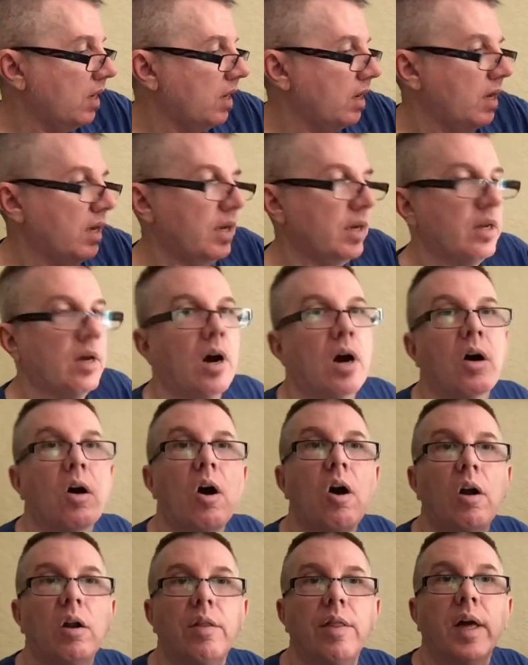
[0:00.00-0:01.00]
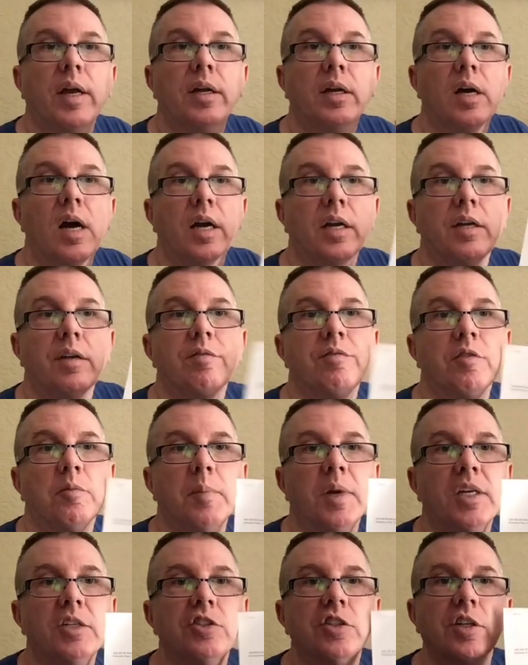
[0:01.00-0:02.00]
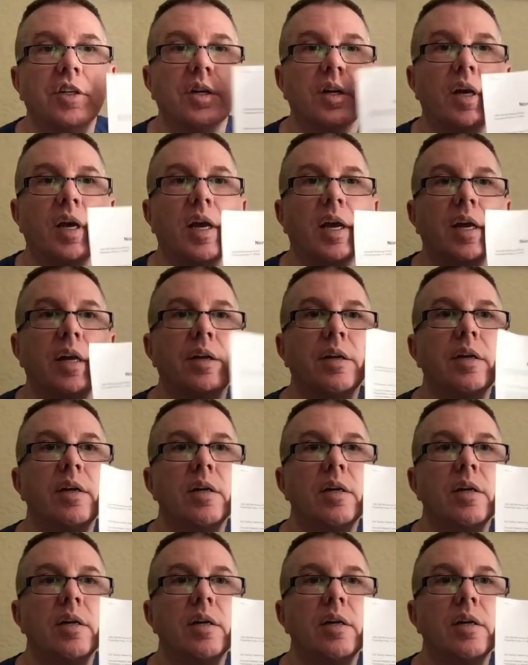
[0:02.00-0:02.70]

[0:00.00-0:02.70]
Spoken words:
and all of that kind of information. And